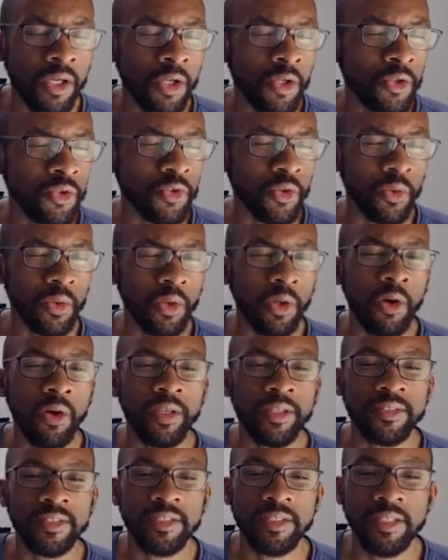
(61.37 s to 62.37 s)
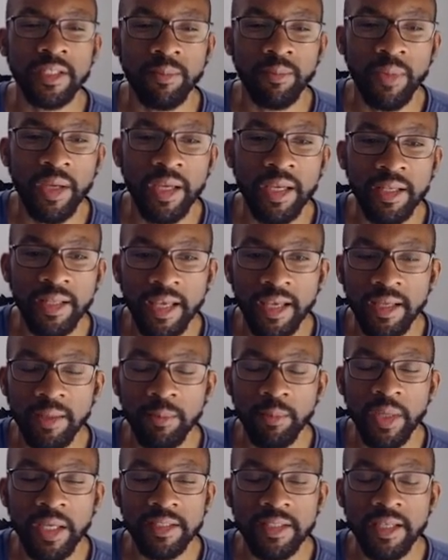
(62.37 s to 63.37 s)
So long as he can
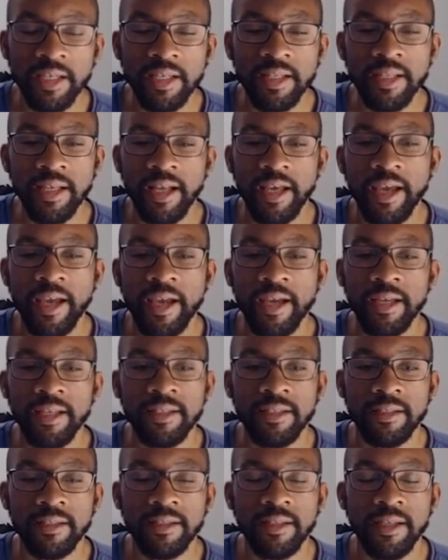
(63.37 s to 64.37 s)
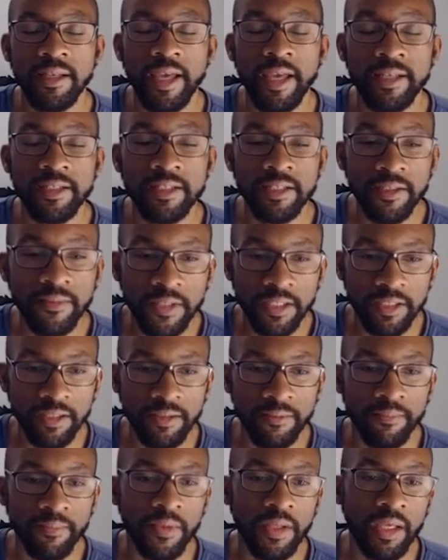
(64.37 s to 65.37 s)
maintain that
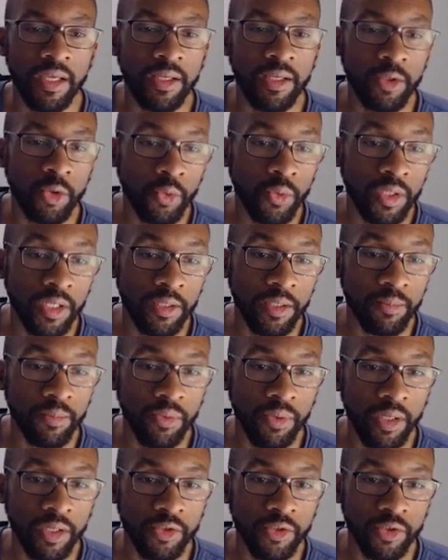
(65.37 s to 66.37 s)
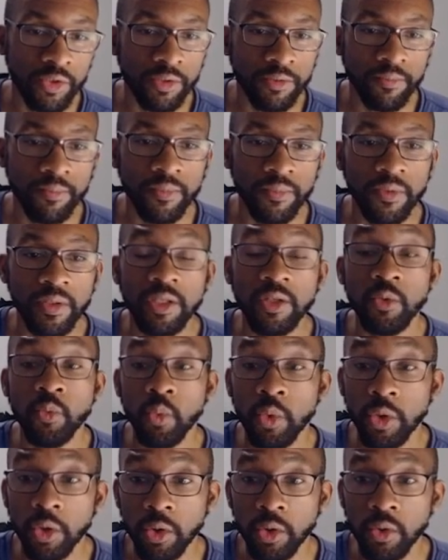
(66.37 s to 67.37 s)
activity and create pressure,
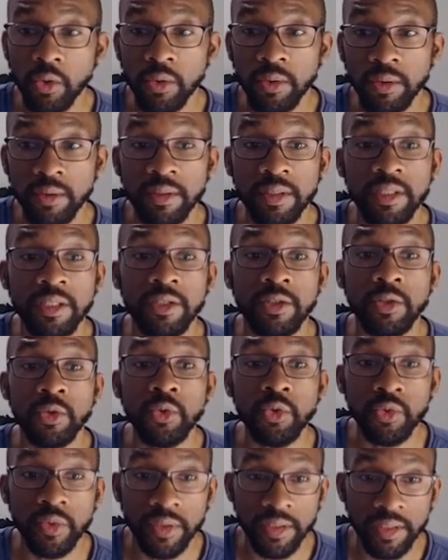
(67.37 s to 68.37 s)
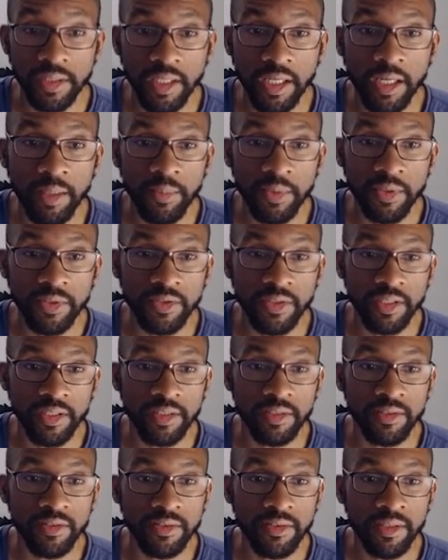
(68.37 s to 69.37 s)
he usually
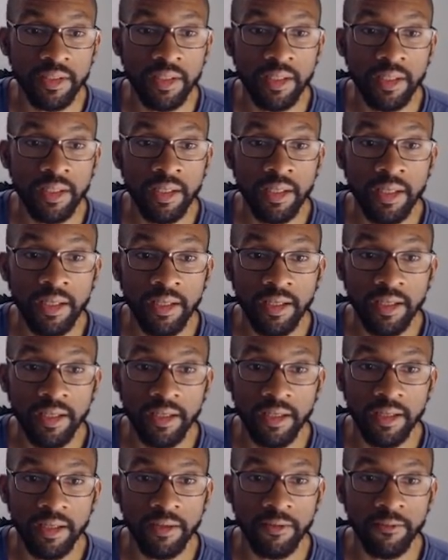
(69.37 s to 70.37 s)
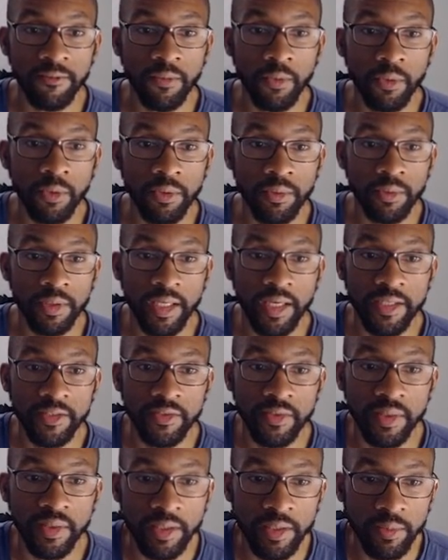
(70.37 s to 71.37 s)
compensates for the
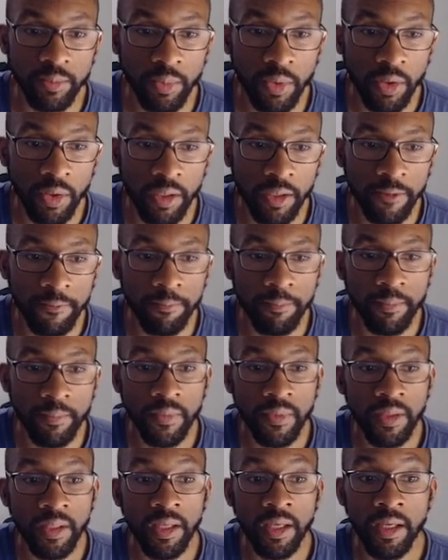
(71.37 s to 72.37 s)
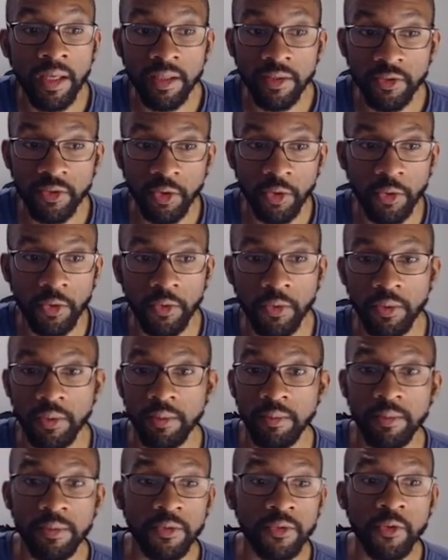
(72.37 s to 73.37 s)
isolated pawn. So
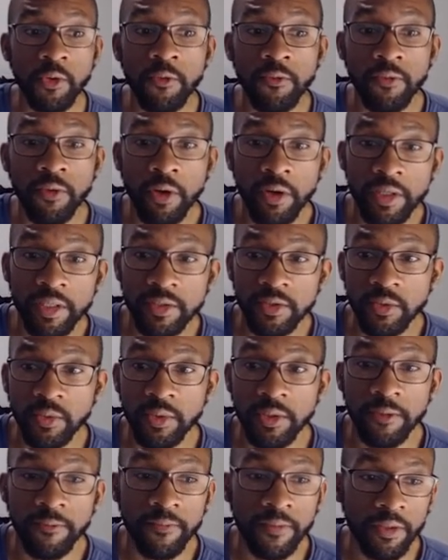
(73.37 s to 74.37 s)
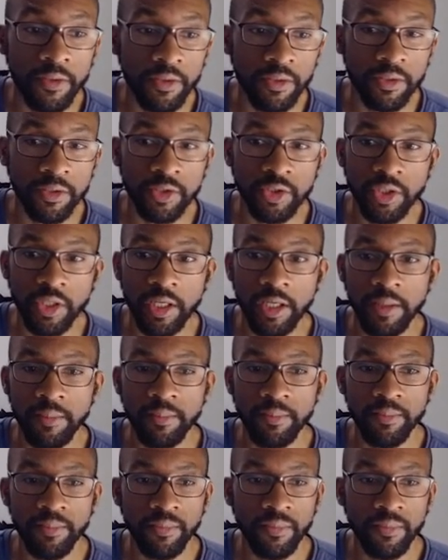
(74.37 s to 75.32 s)
far he's doing a very good job.